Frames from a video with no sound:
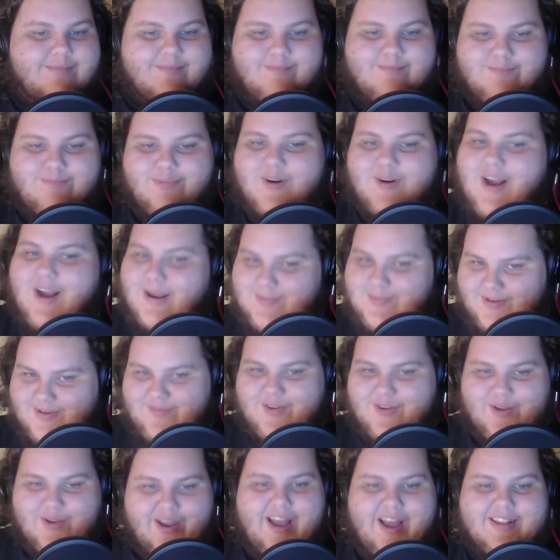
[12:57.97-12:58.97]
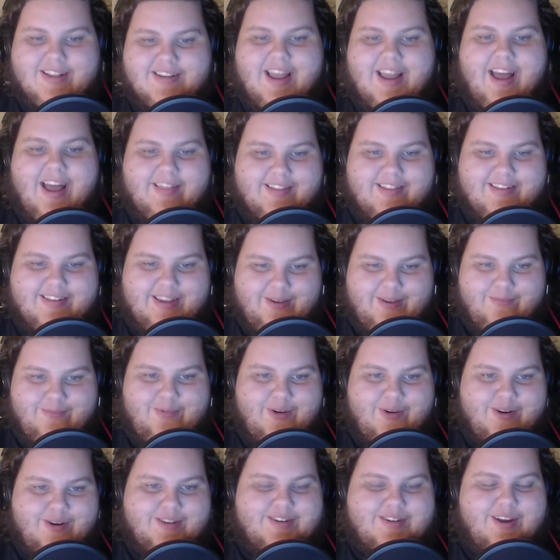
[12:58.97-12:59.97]
Props if you guys got the Team
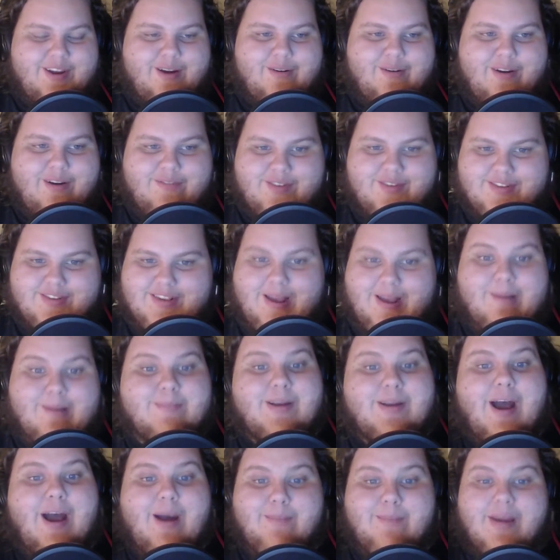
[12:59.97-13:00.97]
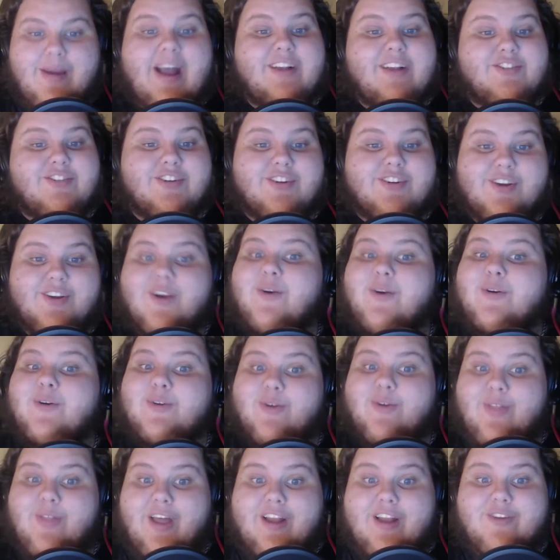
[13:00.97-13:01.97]
4-Star reference. I'm not bashing
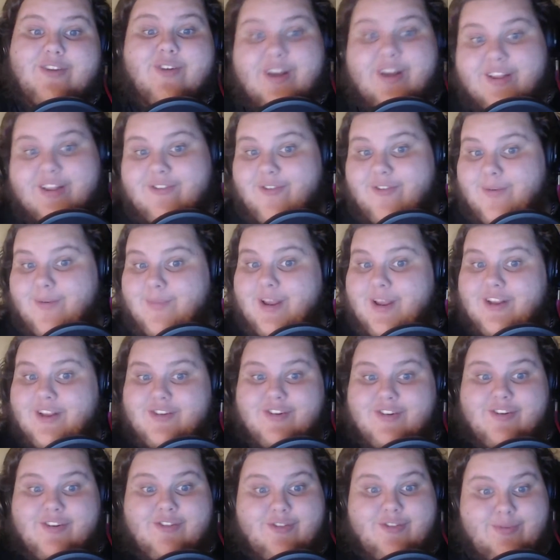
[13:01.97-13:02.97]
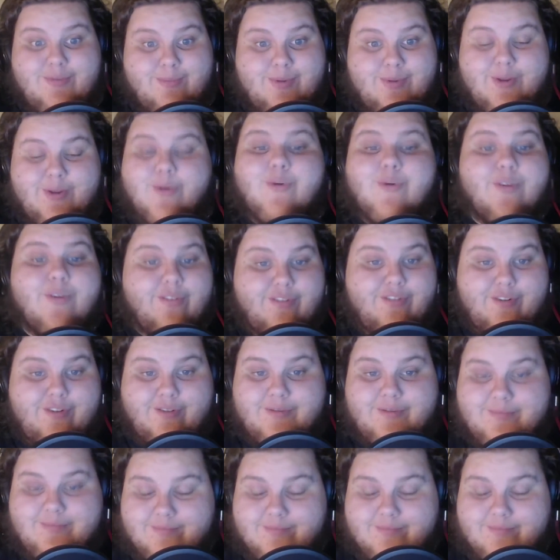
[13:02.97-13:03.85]
Goku. That transformation is beautiful.